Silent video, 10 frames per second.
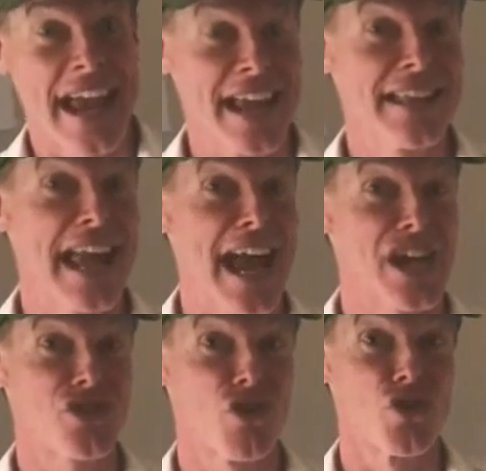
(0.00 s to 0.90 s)
and the
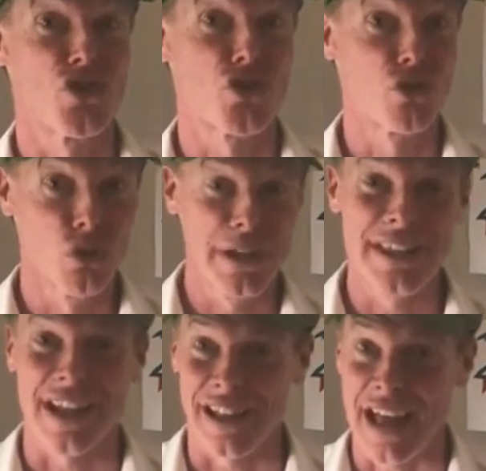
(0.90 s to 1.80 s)
Astros truly
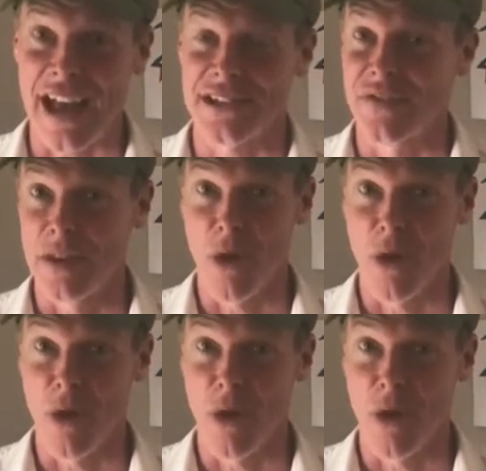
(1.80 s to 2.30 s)
the class of the